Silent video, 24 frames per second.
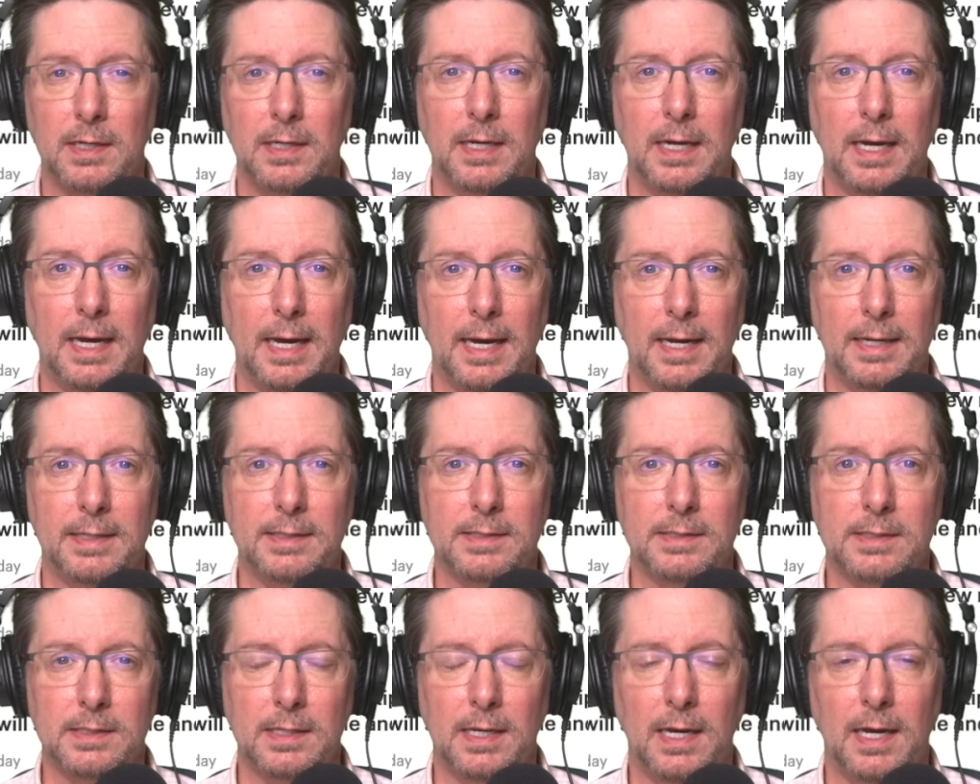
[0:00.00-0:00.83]

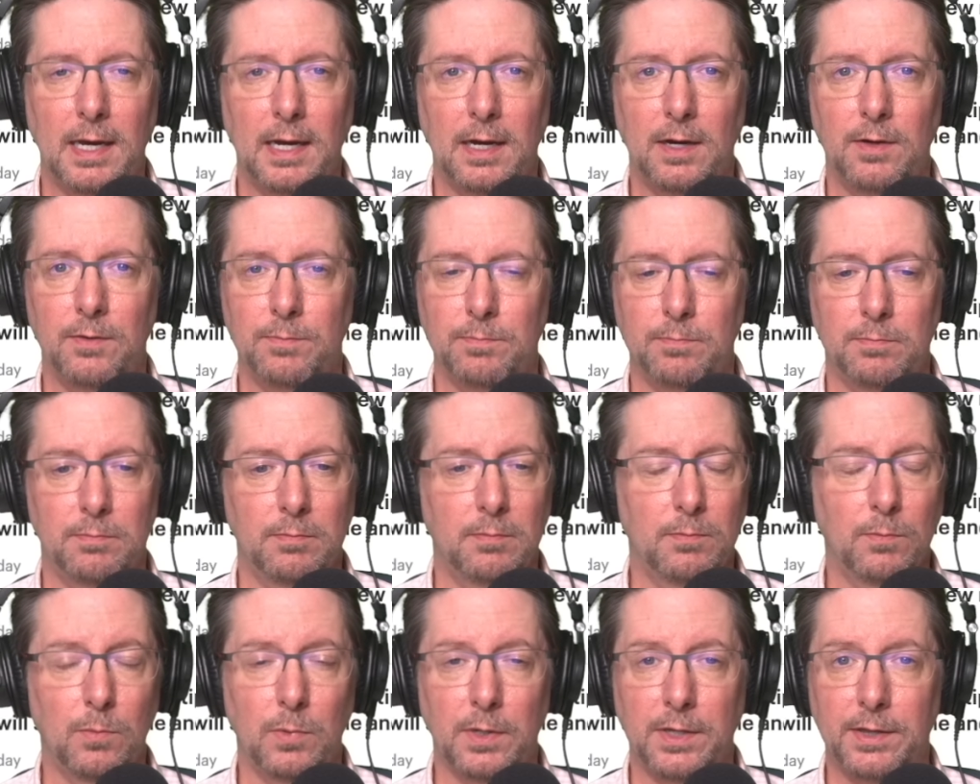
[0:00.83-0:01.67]
and how,
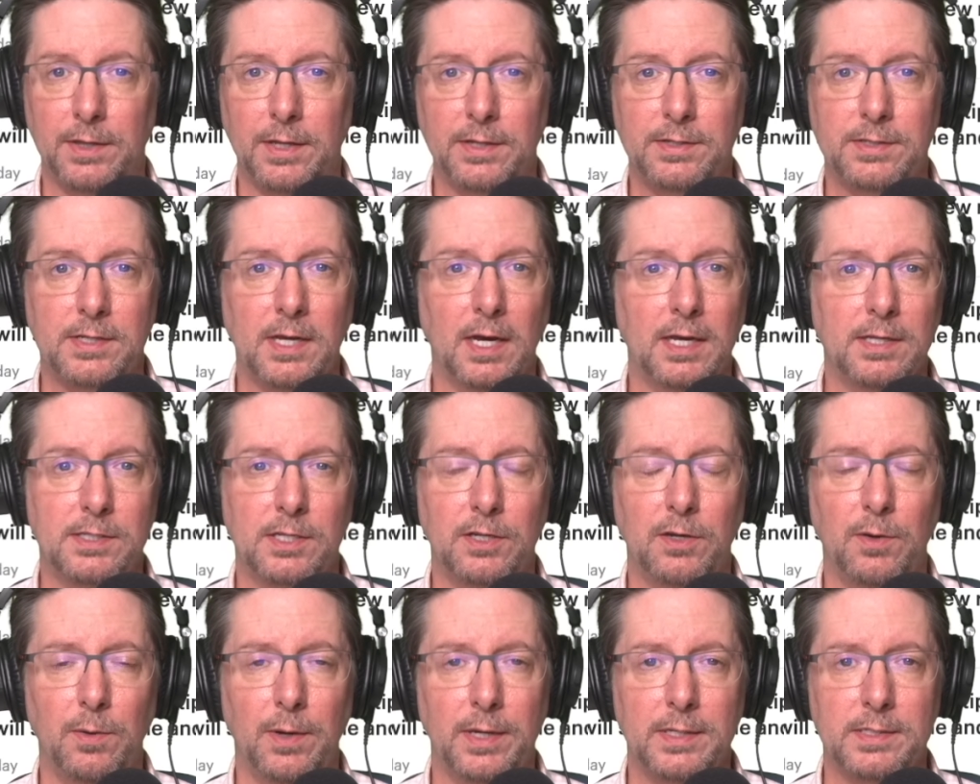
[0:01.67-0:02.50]
in this case, a
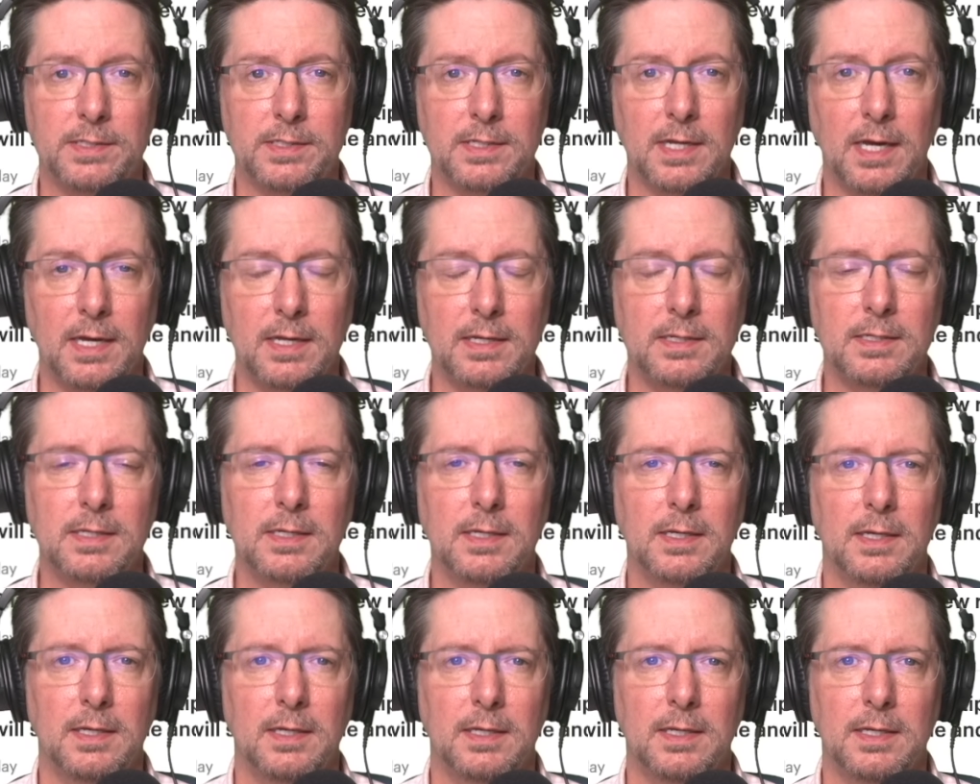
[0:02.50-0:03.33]
US state
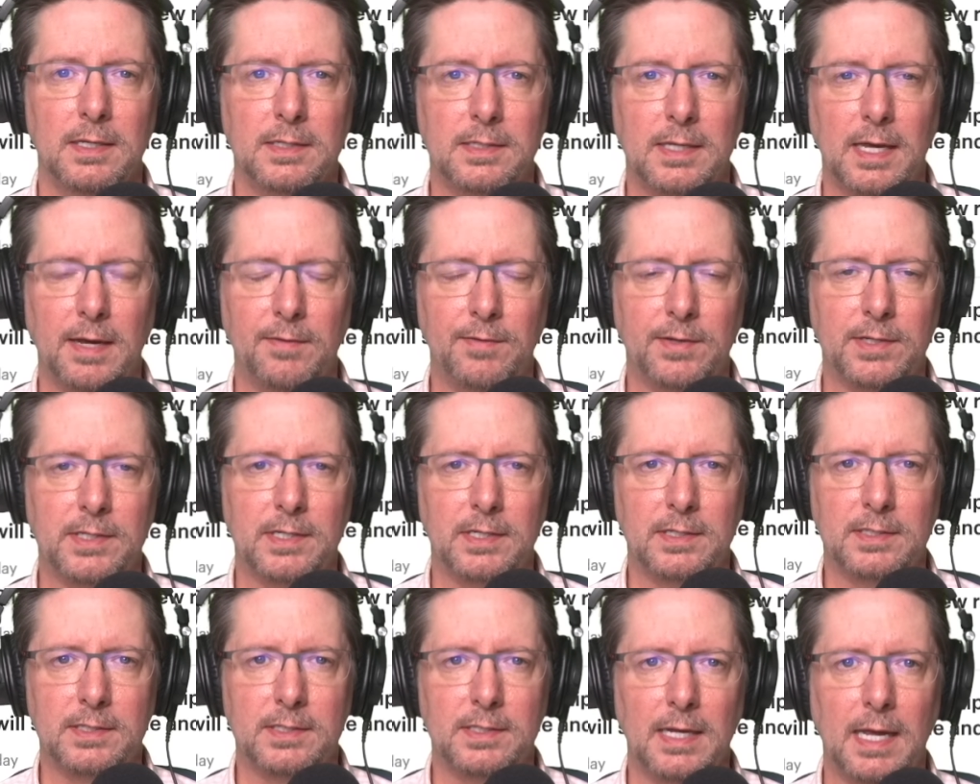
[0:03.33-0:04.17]
is having
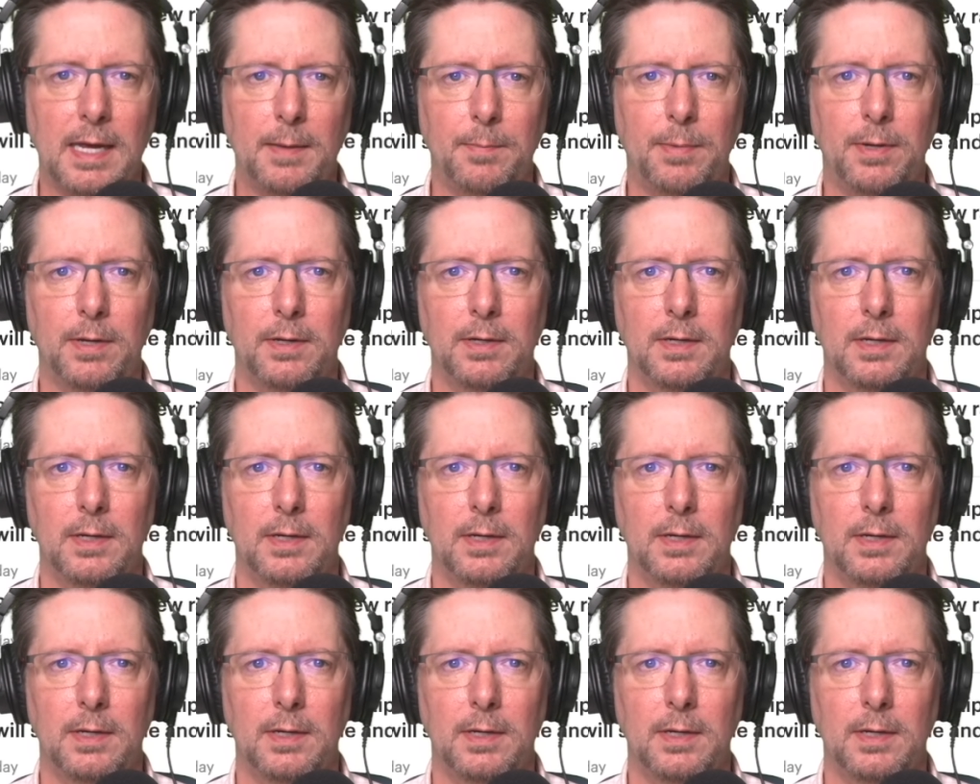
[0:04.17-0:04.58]
to slap